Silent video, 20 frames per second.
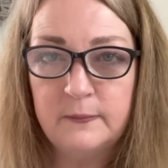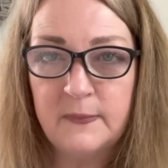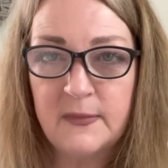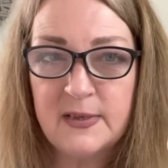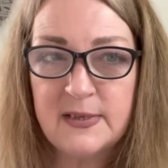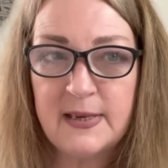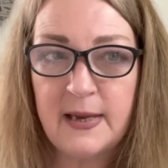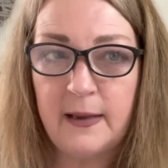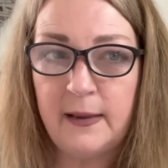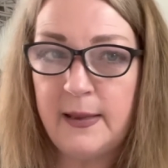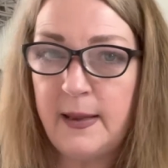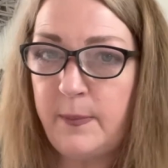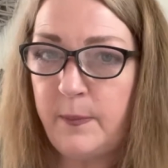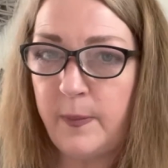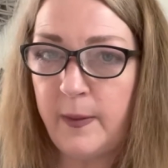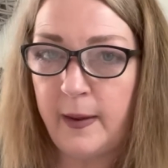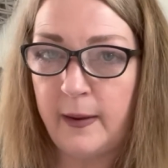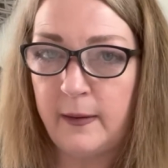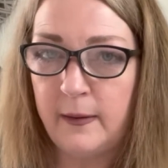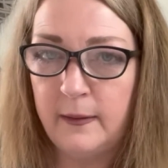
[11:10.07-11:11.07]
Is it a
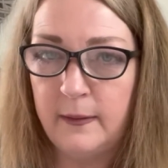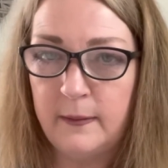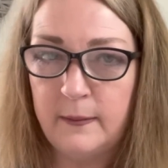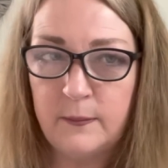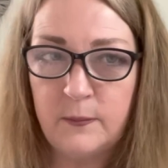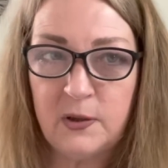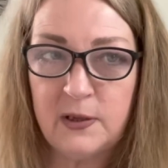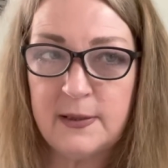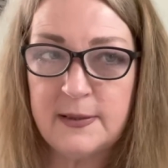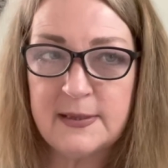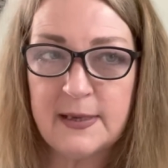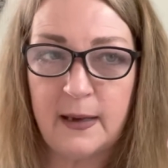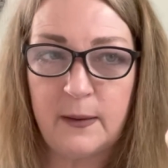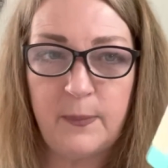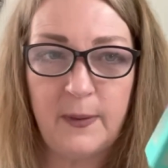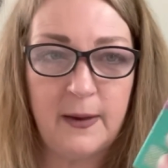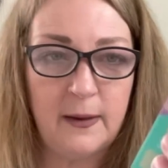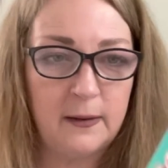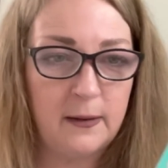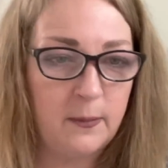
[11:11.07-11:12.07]
lippy? Please let it
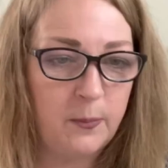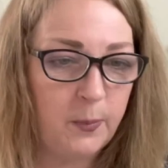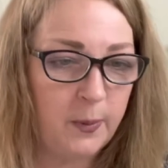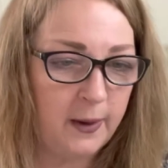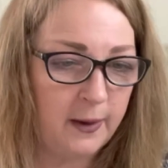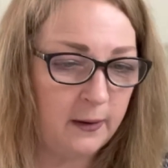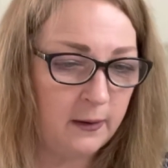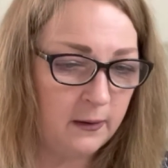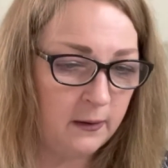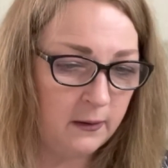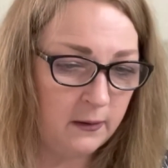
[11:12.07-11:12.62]
be a lippy.